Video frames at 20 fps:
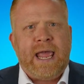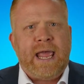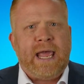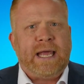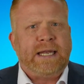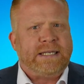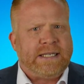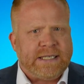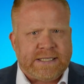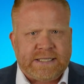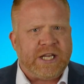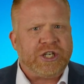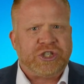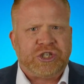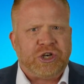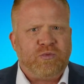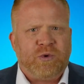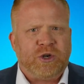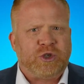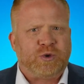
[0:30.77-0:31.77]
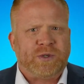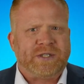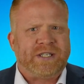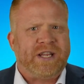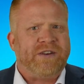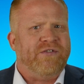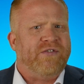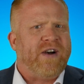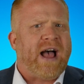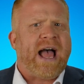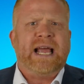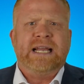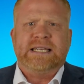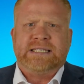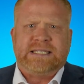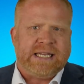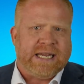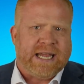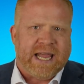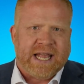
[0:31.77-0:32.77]
A decision which was
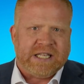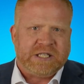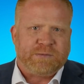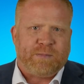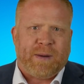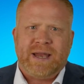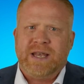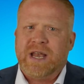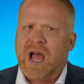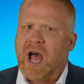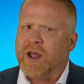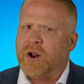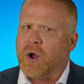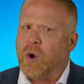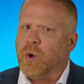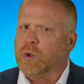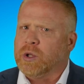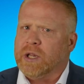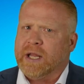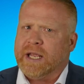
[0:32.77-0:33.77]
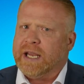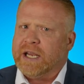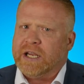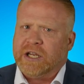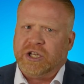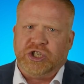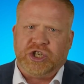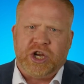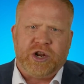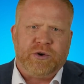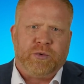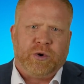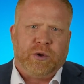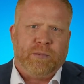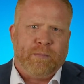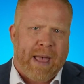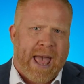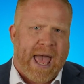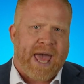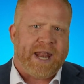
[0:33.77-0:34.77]
advised against by not only General
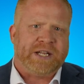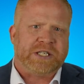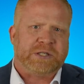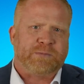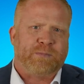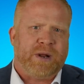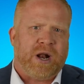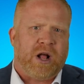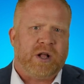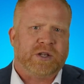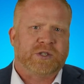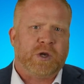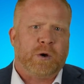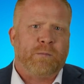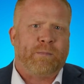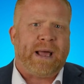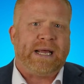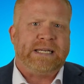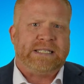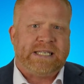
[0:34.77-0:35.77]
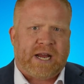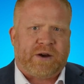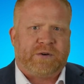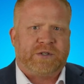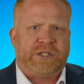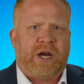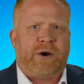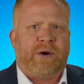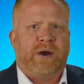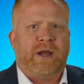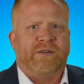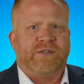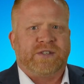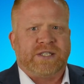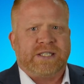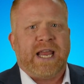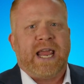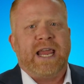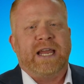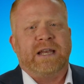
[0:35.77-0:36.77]
Mattis, but also by Secretary of
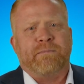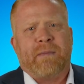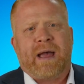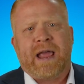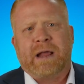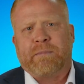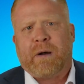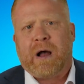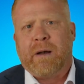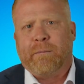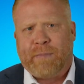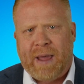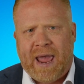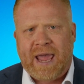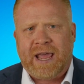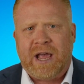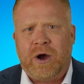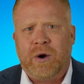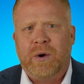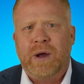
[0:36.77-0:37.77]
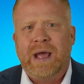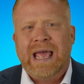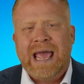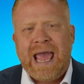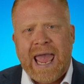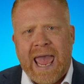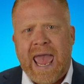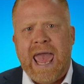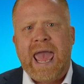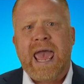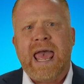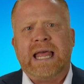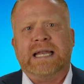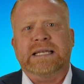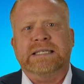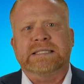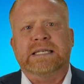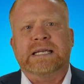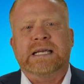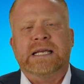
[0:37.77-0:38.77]
State Mike Pompeo
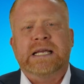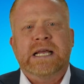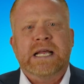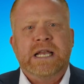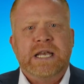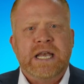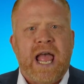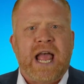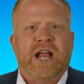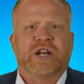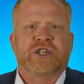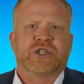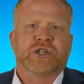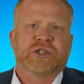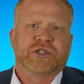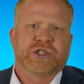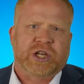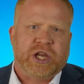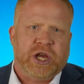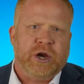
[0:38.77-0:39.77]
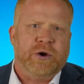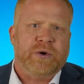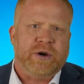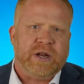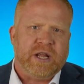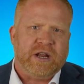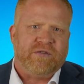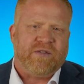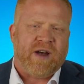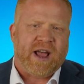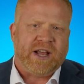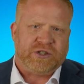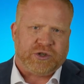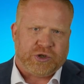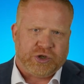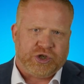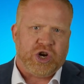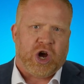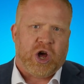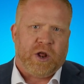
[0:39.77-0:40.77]
and National Security
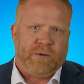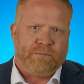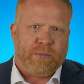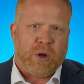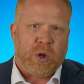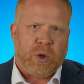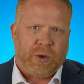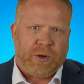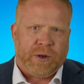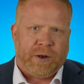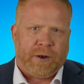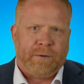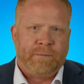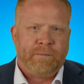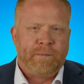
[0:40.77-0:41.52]
Advisor John Bolton.